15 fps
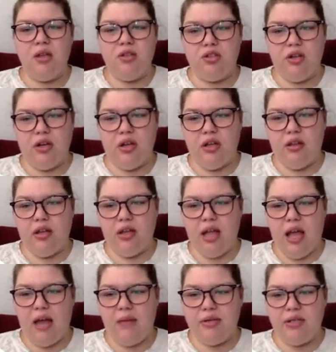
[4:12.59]
So I'm going to click
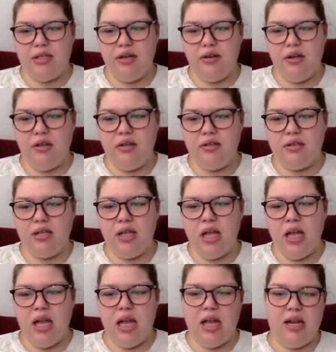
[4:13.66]
Add Materials,
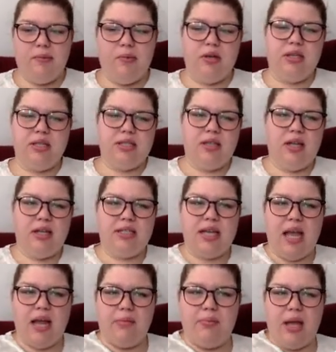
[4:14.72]
and I'm going to select
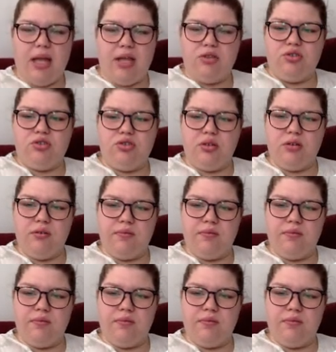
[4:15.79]
Add Page.